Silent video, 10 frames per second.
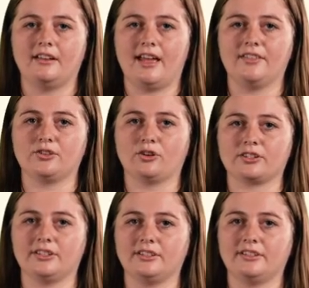in the
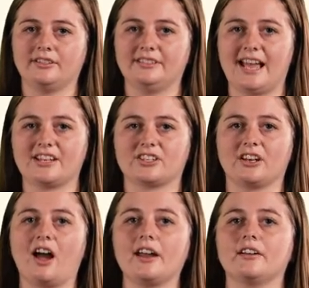dotted dashed
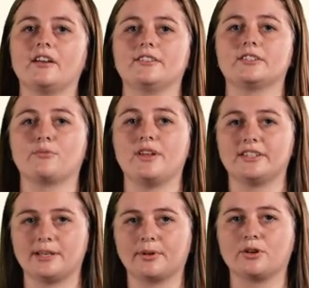line as to where the
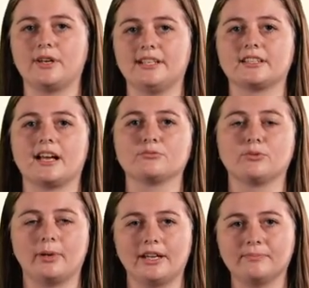typical head size
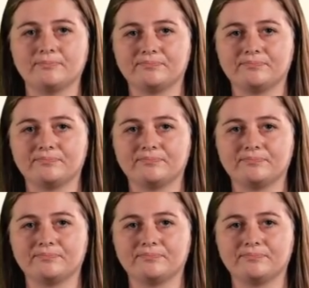would be.